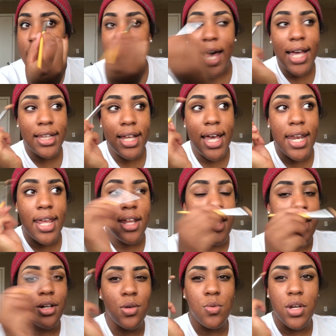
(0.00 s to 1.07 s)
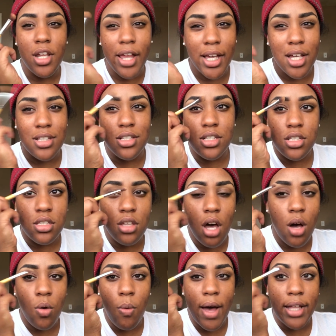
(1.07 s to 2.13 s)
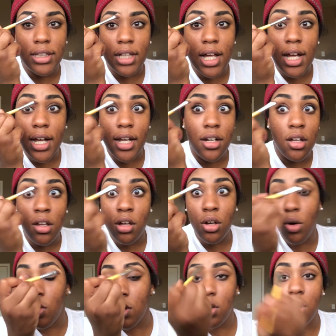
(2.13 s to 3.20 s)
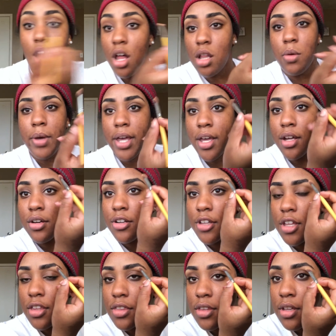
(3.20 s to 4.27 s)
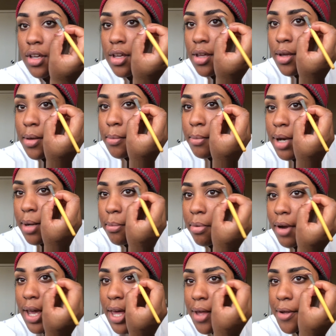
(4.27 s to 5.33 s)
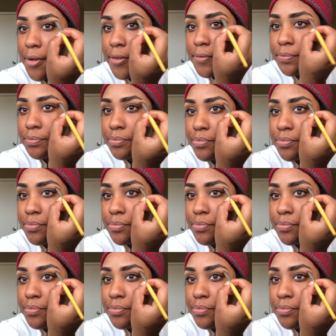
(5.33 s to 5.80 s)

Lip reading: highlighted, and I don't want like a stark white line going all the way underneath my brow.